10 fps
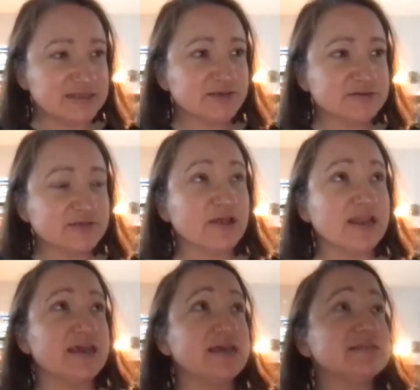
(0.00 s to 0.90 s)
so it was, well,
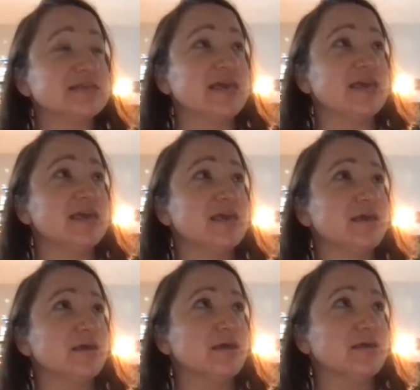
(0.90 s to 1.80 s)
he, he
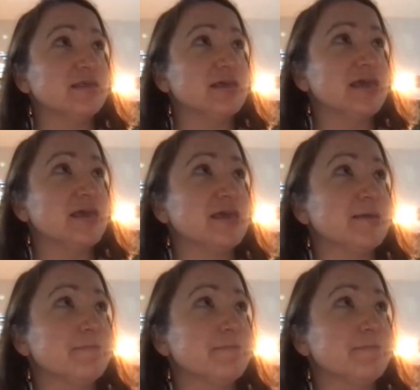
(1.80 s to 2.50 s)
I think he